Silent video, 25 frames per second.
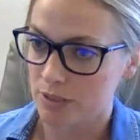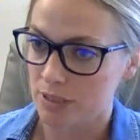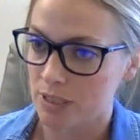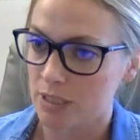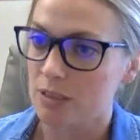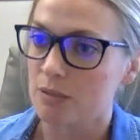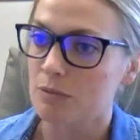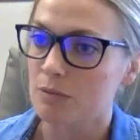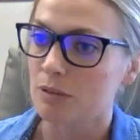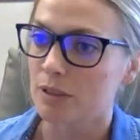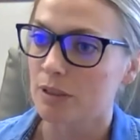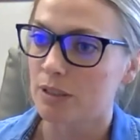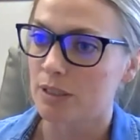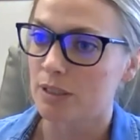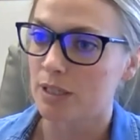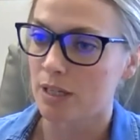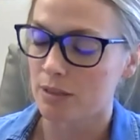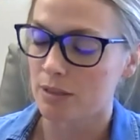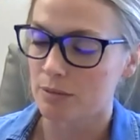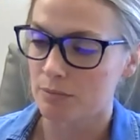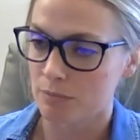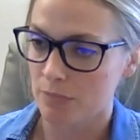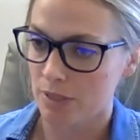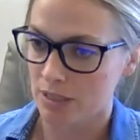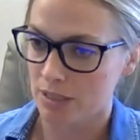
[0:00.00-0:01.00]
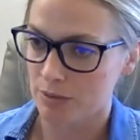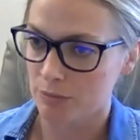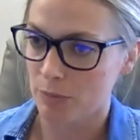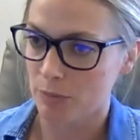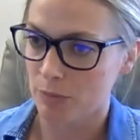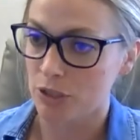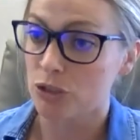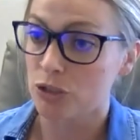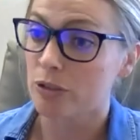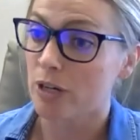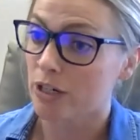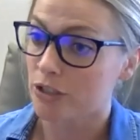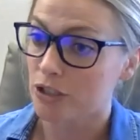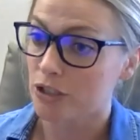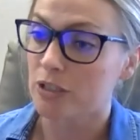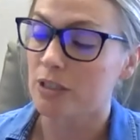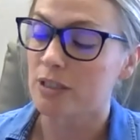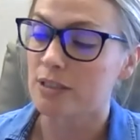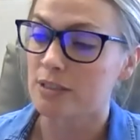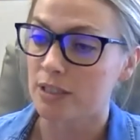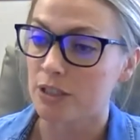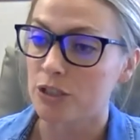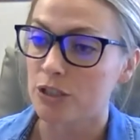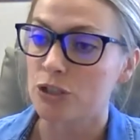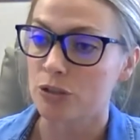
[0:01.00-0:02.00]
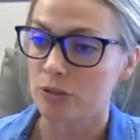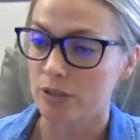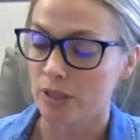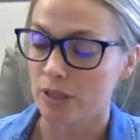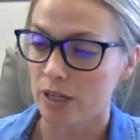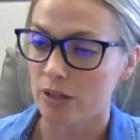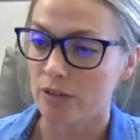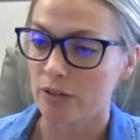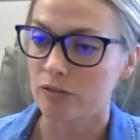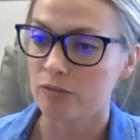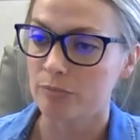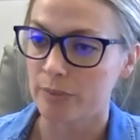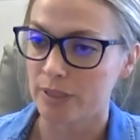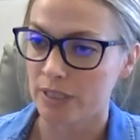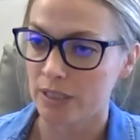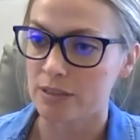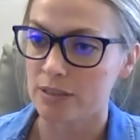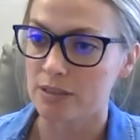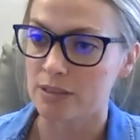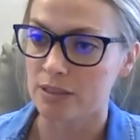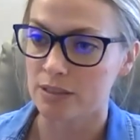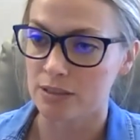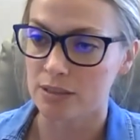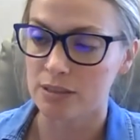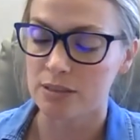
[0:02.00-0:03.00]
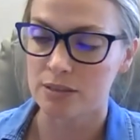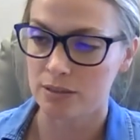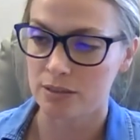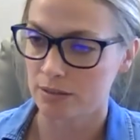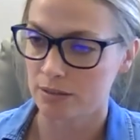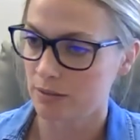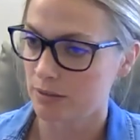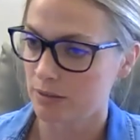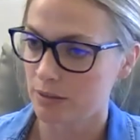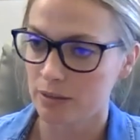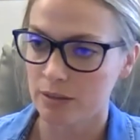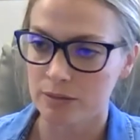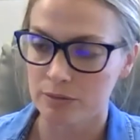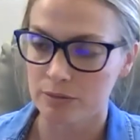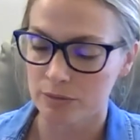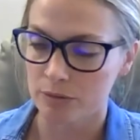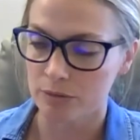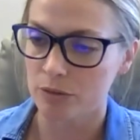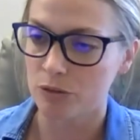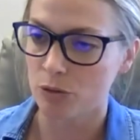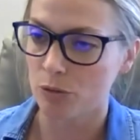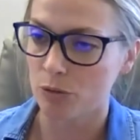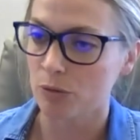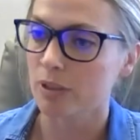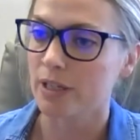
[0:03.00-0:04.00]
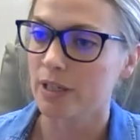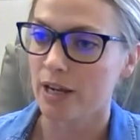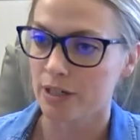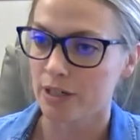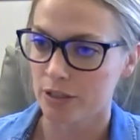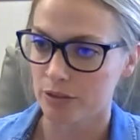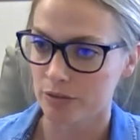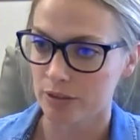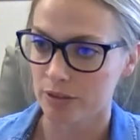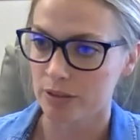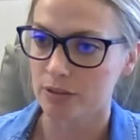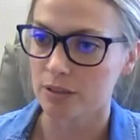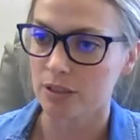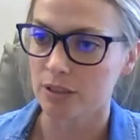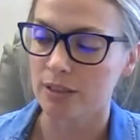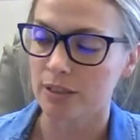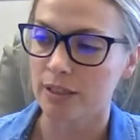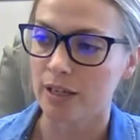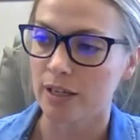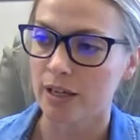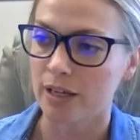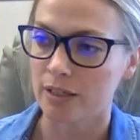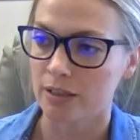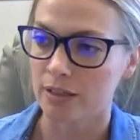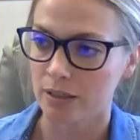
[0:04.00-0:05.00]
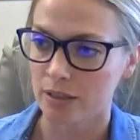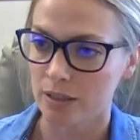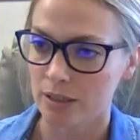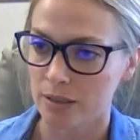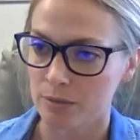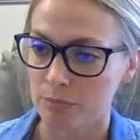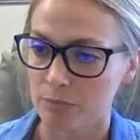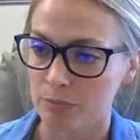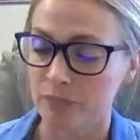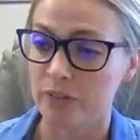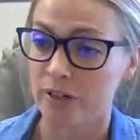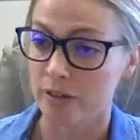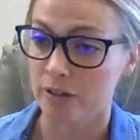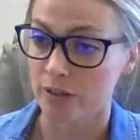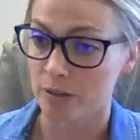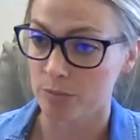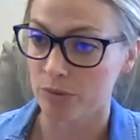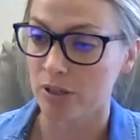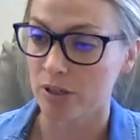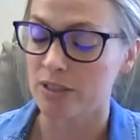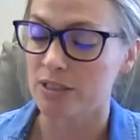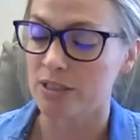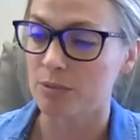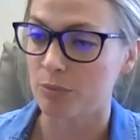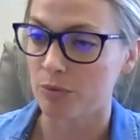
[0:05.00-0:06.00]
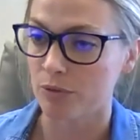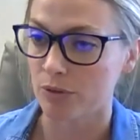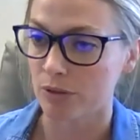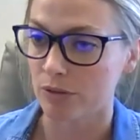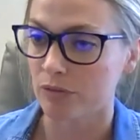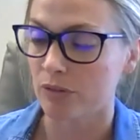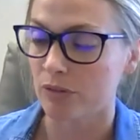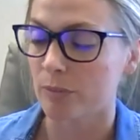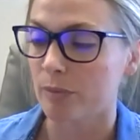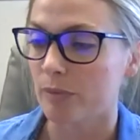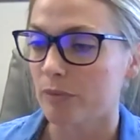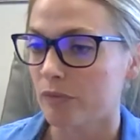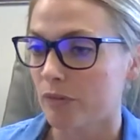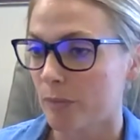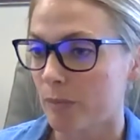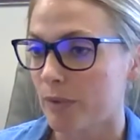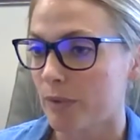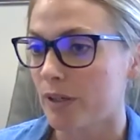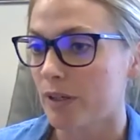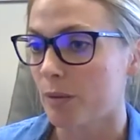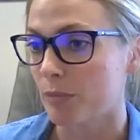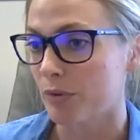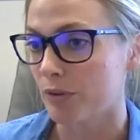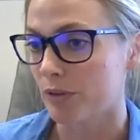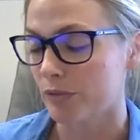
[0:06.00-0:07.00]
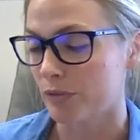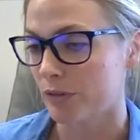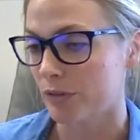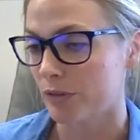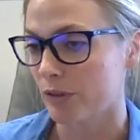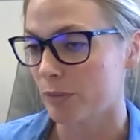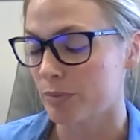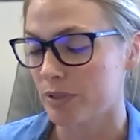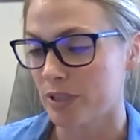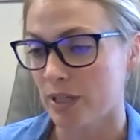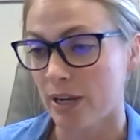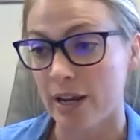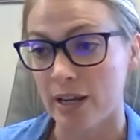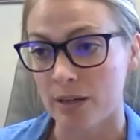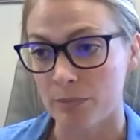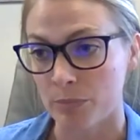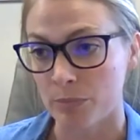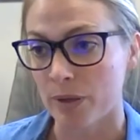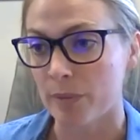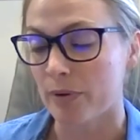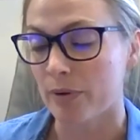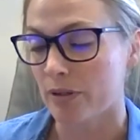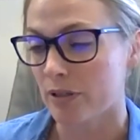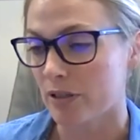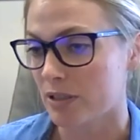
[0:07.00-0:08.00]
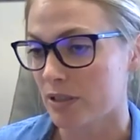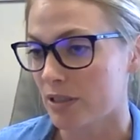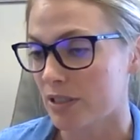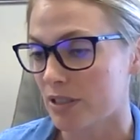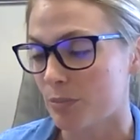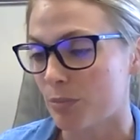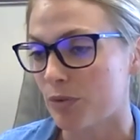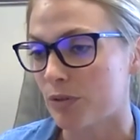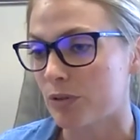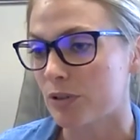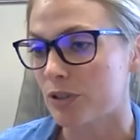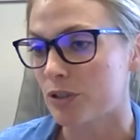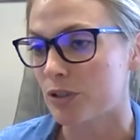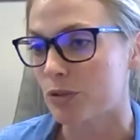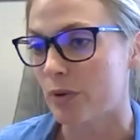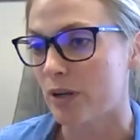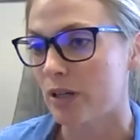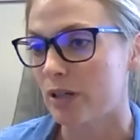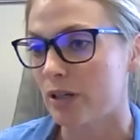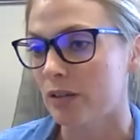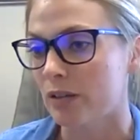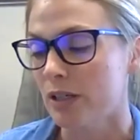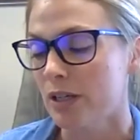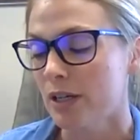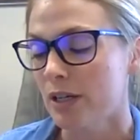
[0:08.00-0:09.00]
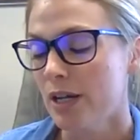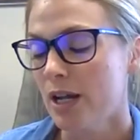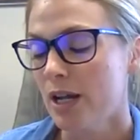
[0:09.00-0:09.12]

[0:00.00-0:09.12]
didn't get as much traction as they should have, because it's totally accurate that they had very broad support from a number of groups and bipartisan support as well.